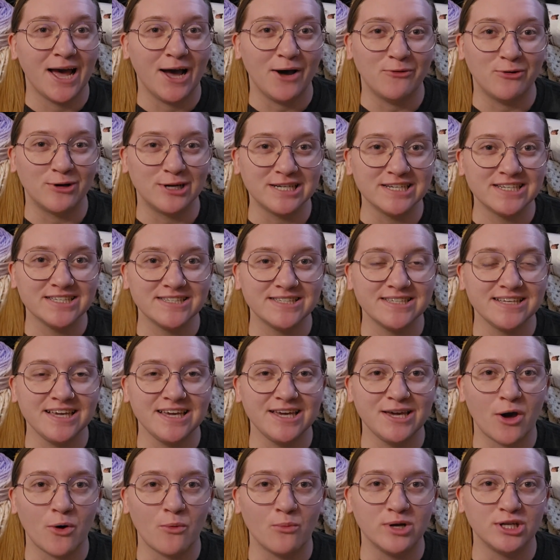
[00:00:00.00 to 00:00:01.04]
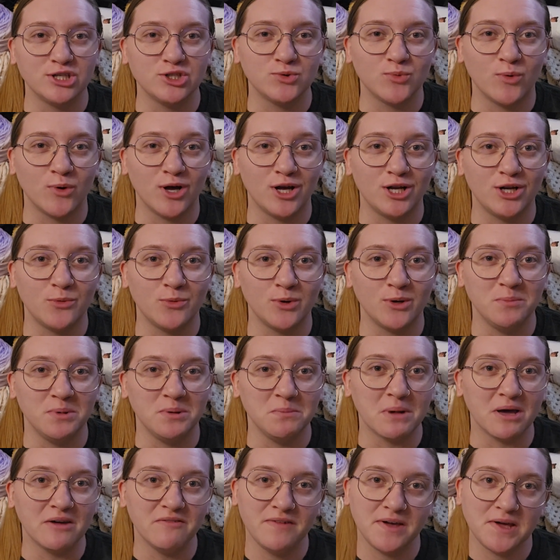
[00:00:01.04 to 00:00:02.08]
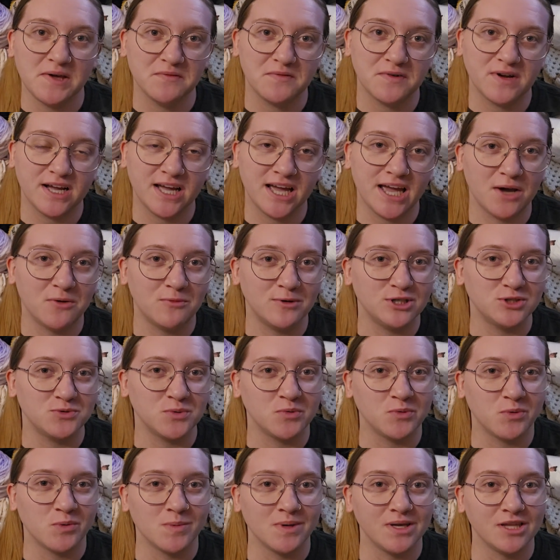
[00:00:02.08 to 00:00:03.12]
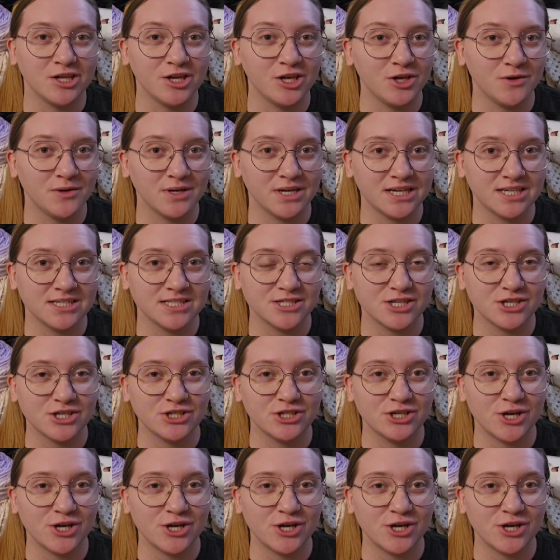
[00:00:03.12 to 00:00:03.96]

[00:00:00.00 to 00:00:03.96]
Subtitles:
I wanted to see which one would be my favorite and which one would be the cutest.